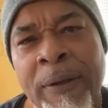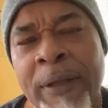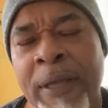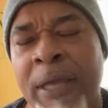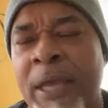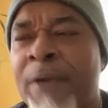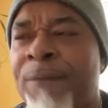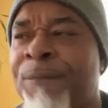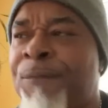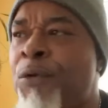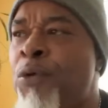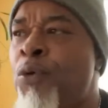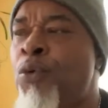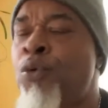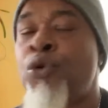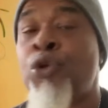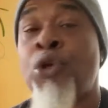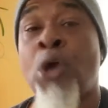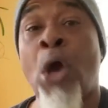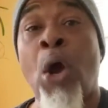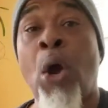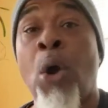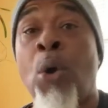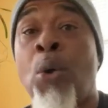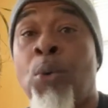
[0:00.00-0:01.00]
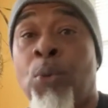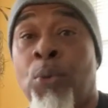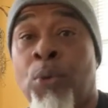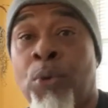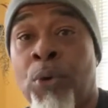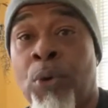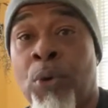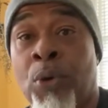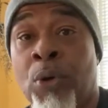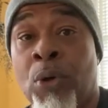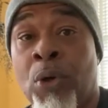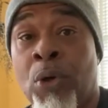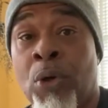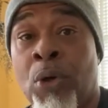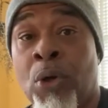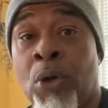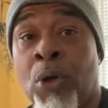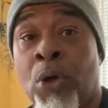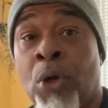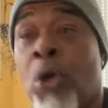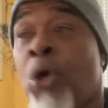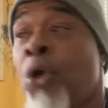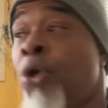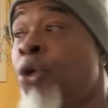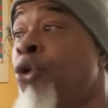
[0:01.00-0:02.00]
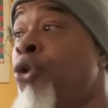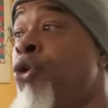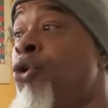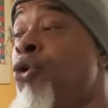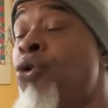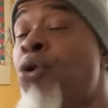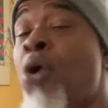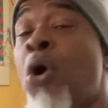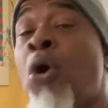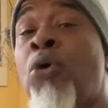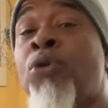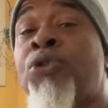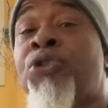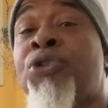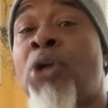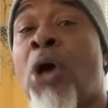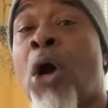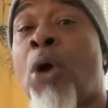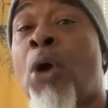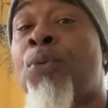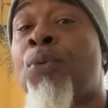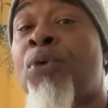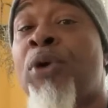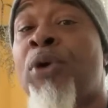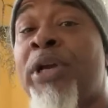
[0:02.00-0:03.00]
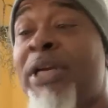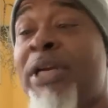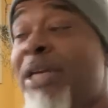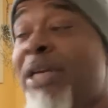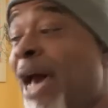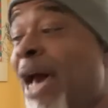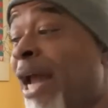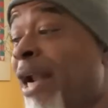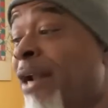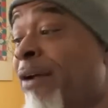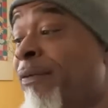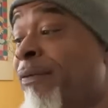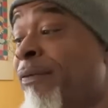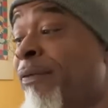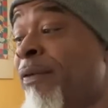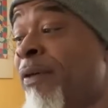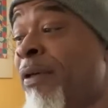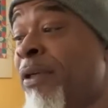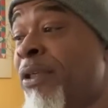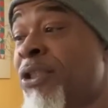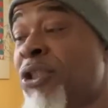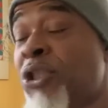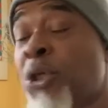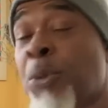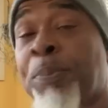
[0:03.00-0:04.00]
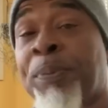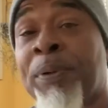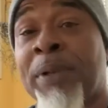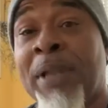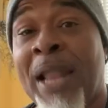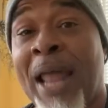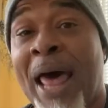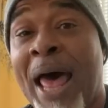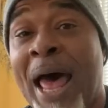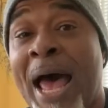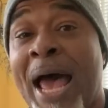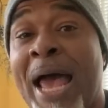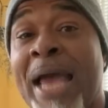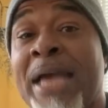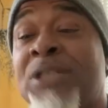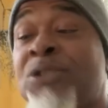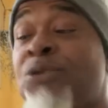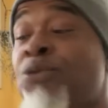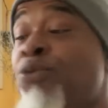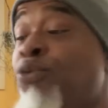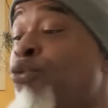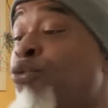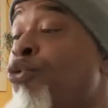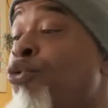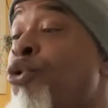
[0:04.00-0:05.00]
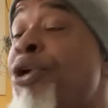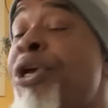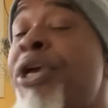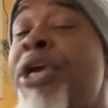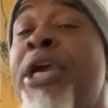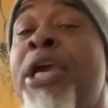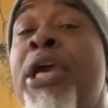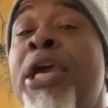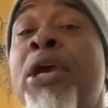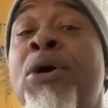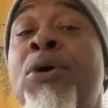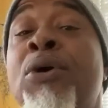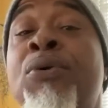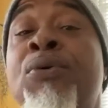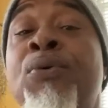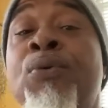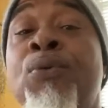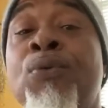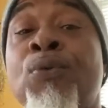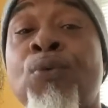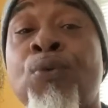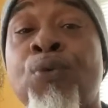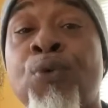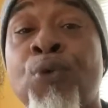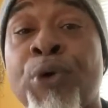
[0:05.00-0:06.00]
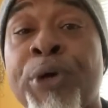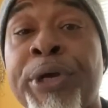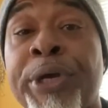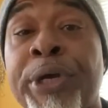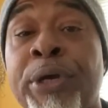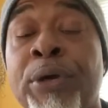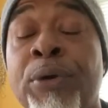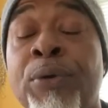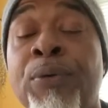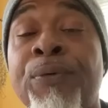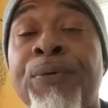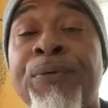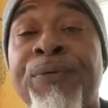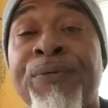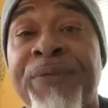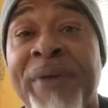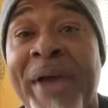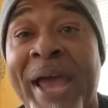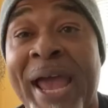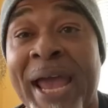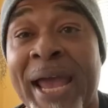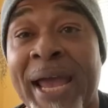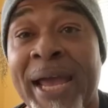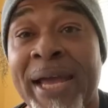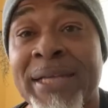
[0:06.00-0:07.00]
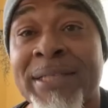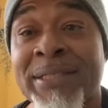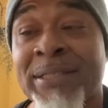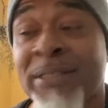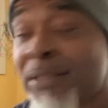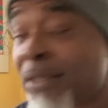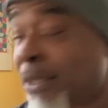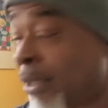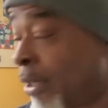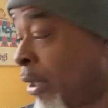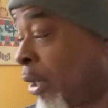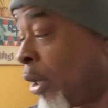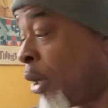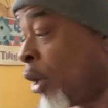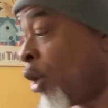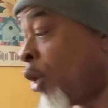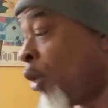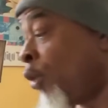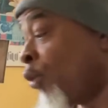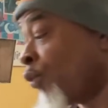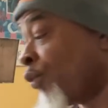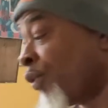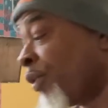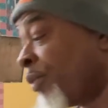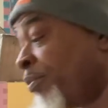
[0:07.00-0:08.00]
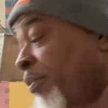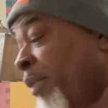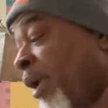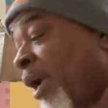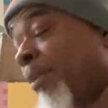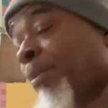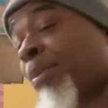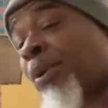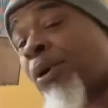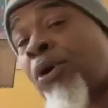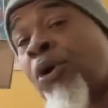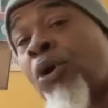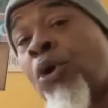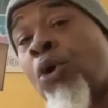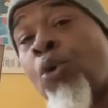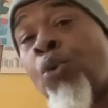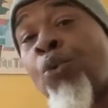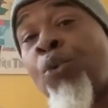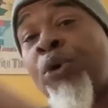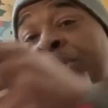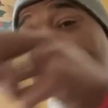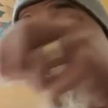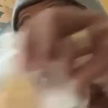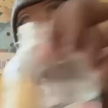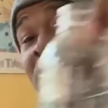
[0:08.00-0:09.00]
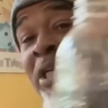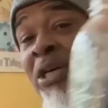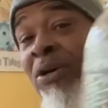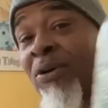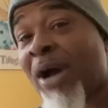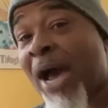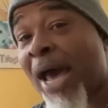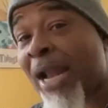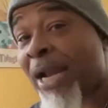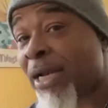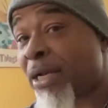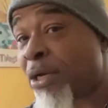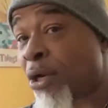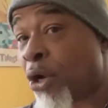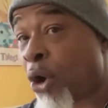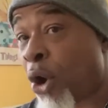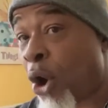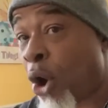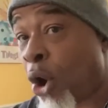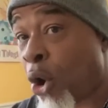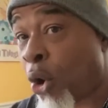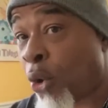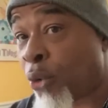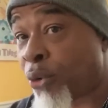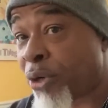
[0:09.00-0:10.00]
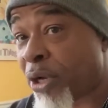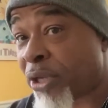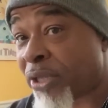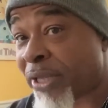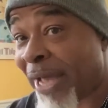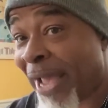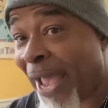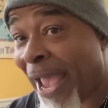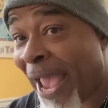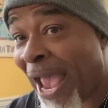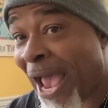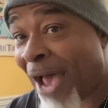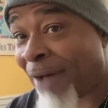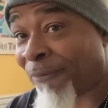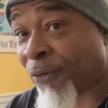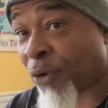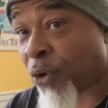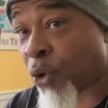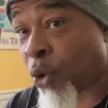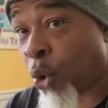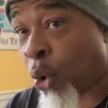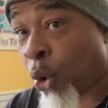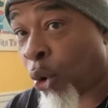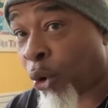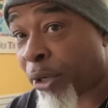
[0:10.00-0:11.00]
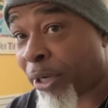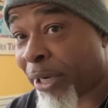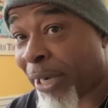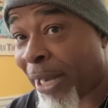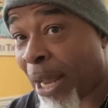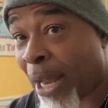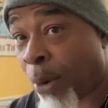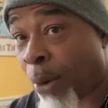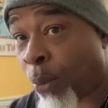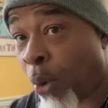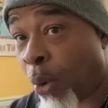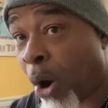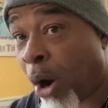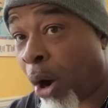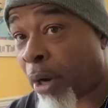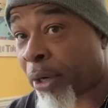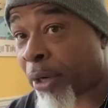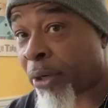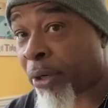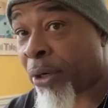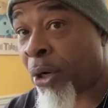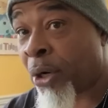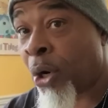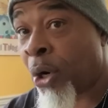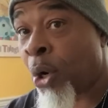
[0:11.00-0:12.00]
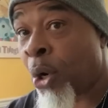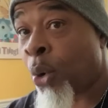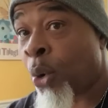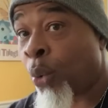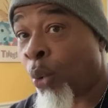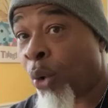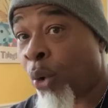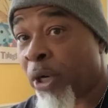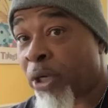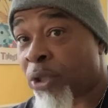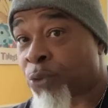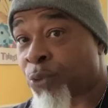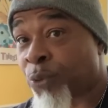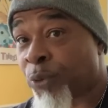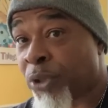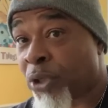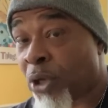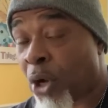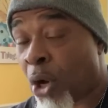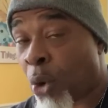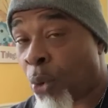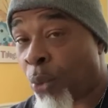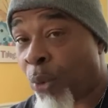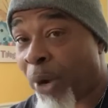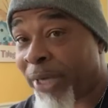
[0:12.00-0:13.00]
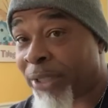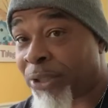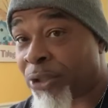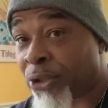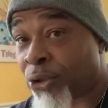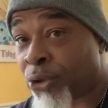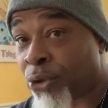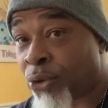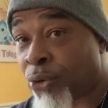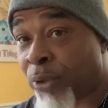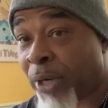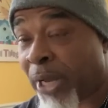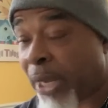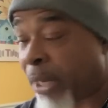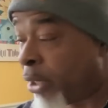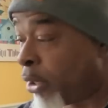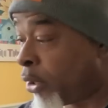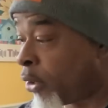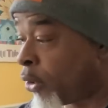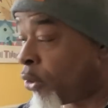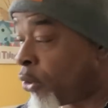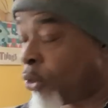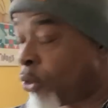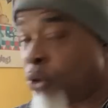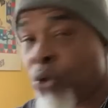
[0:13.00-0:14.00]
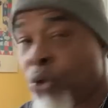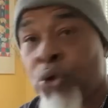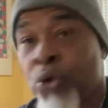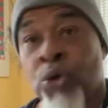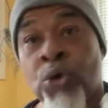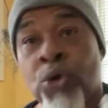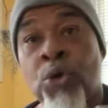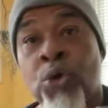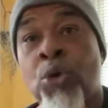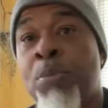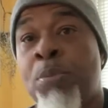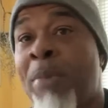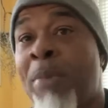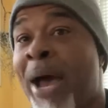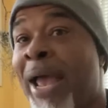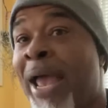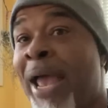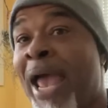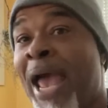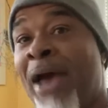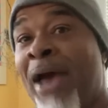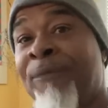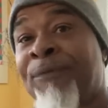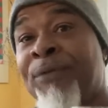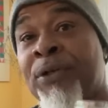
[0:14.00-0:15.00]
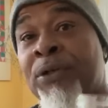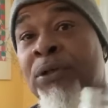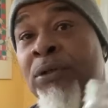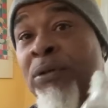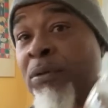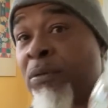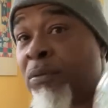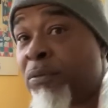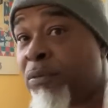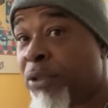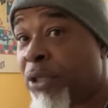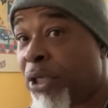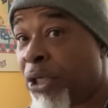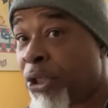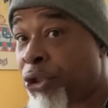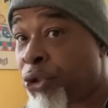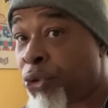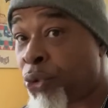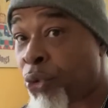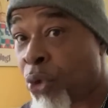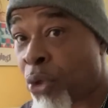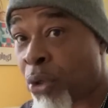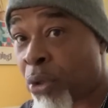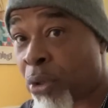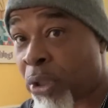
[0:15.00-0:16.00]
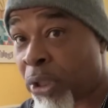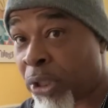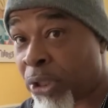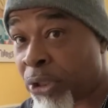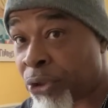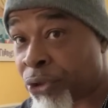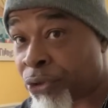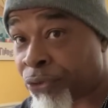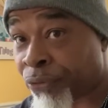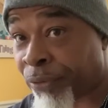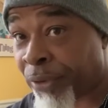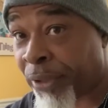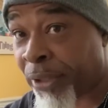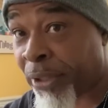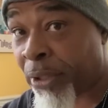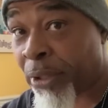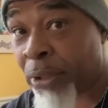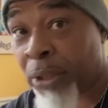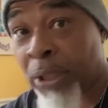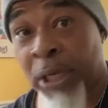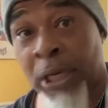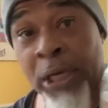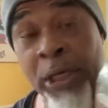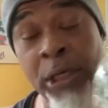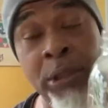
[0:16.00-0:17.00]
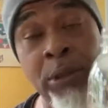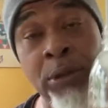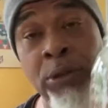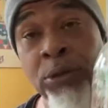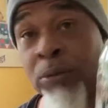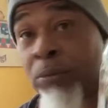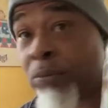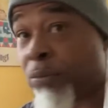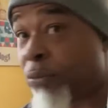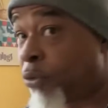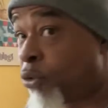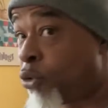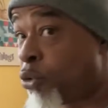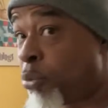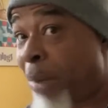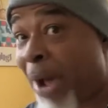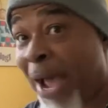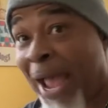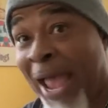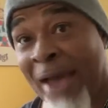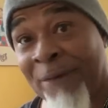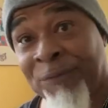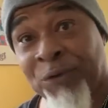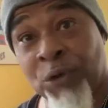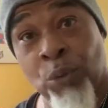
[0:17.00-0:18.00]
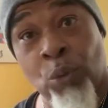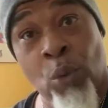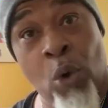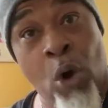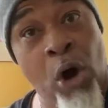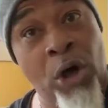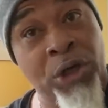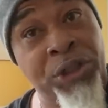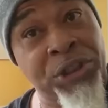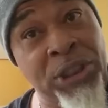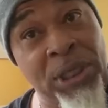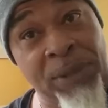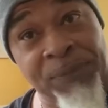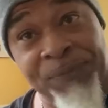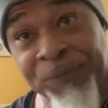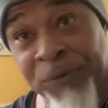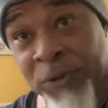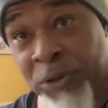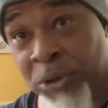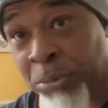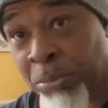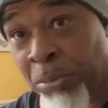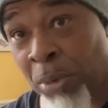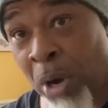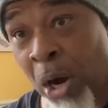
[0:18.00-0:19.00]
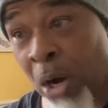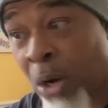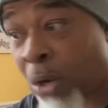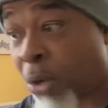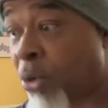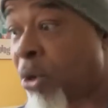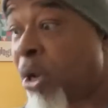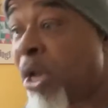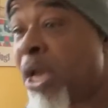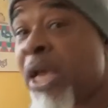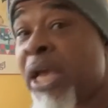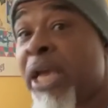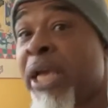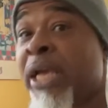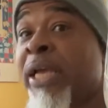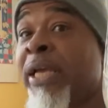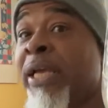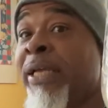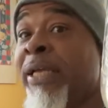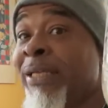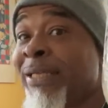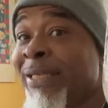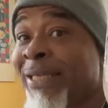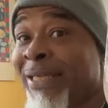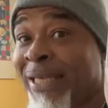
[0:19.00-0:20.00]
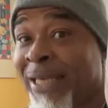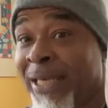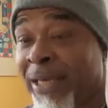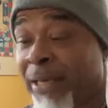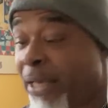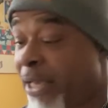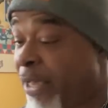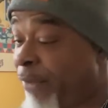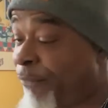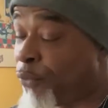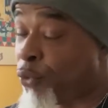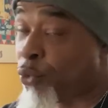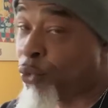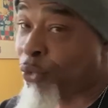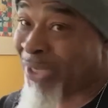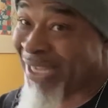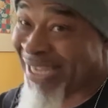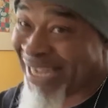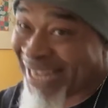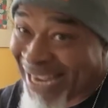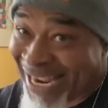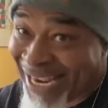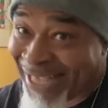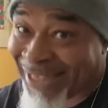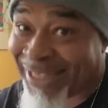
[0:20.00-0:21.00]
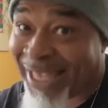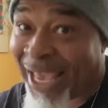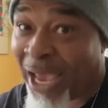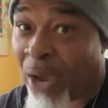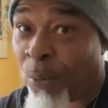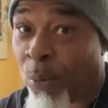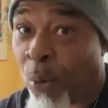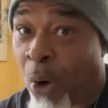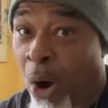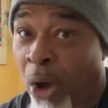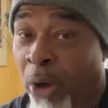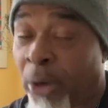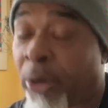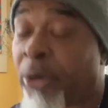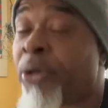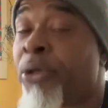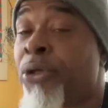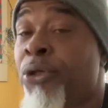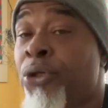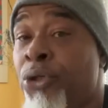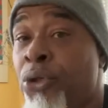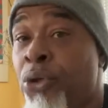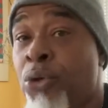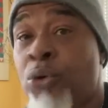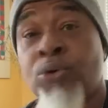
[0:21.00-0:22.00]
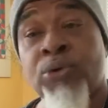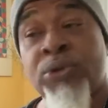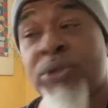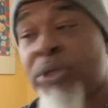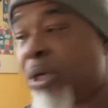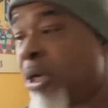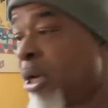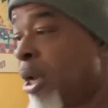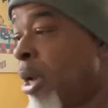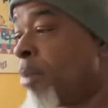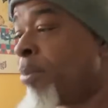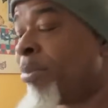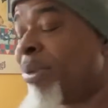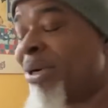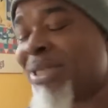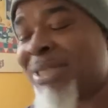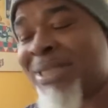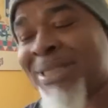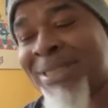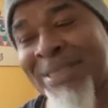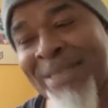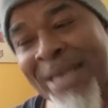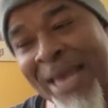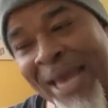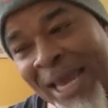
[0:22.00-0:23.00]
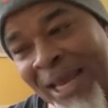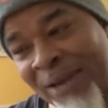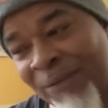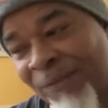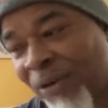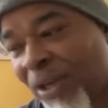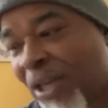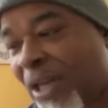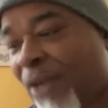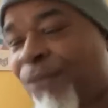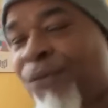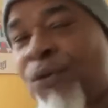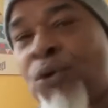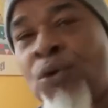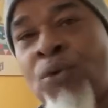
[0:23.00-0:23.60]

if you don't, you're going to start running out of supplies real, real fast. Remember, we still got a whole nother half a quart of that water. What is we going to wait to do that? You might have to get you a good drink. It, you might have to wash up for tomorrow. Keep, if you need that water, use it but save it if